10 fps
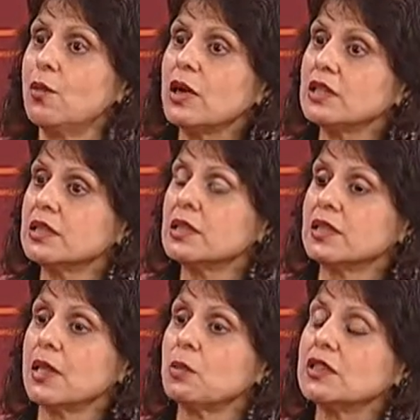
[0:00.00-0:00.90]
What's in
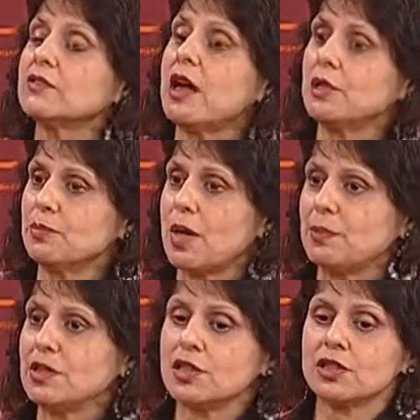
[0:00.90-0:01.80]
stake, what's the value
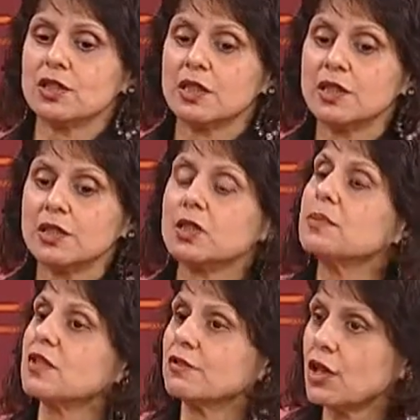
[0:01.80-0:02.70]
proposition in
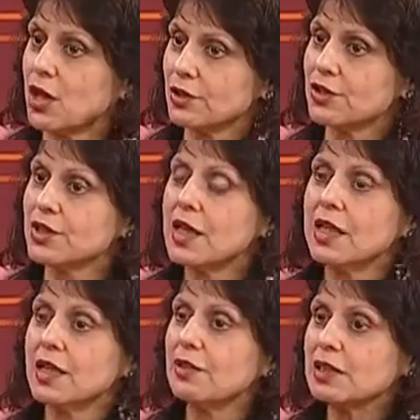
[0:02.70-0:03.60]
terms of dollars.
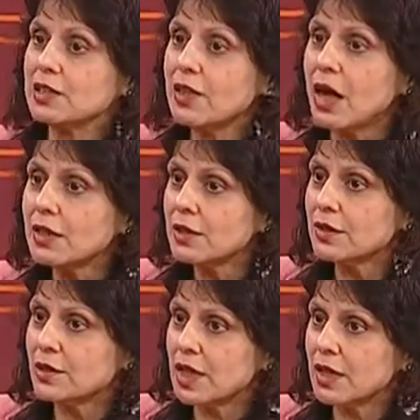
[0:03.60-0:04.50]
If it's
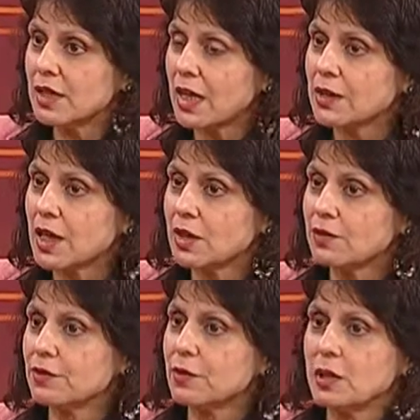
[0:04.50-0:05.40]
not creating that kind
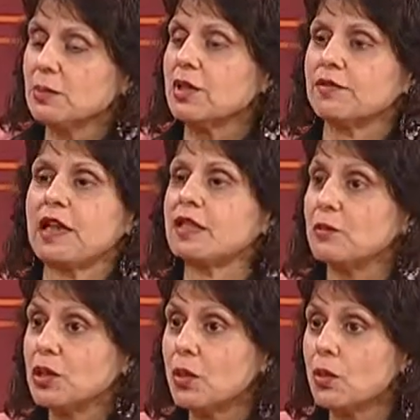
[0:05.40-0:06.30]
of a ripple effect,
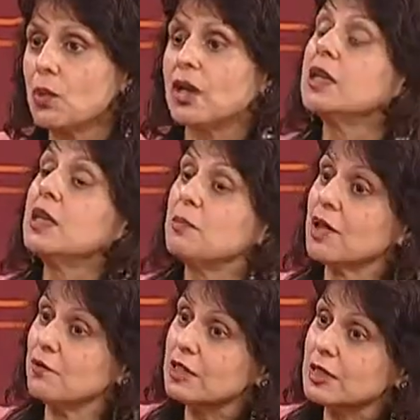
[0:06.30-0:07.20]
then we don't want.
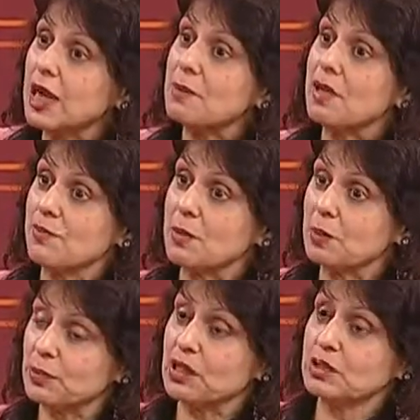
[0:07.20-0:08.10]
But if it's coming from
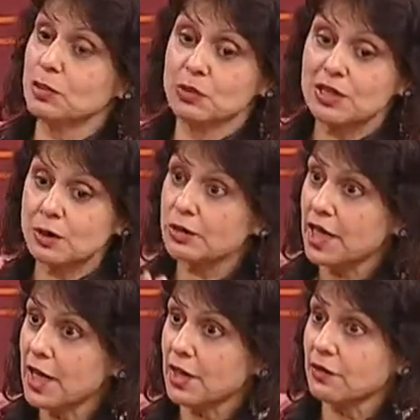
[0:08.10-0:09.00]
a person who's
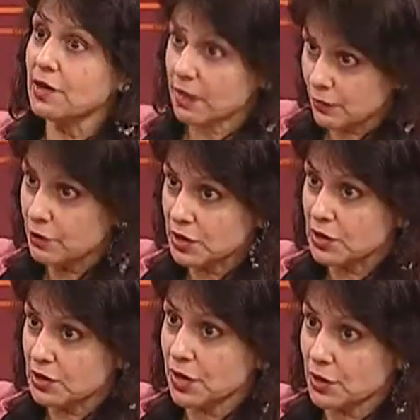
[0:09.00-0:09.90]
creative, like for
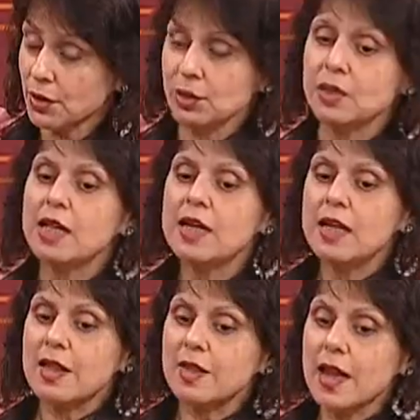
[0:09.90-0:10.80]
instance like you,
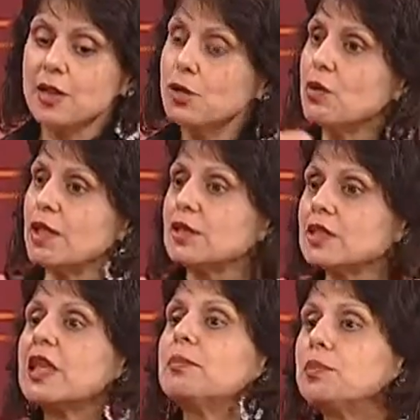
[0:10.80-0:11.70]
then you
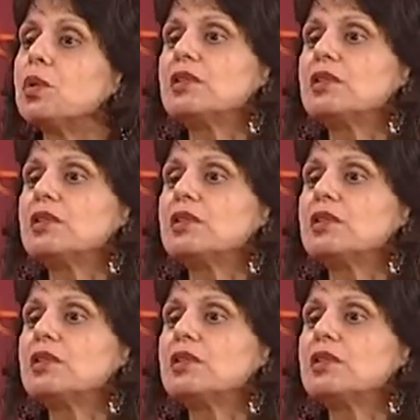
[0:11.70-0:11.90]
understand both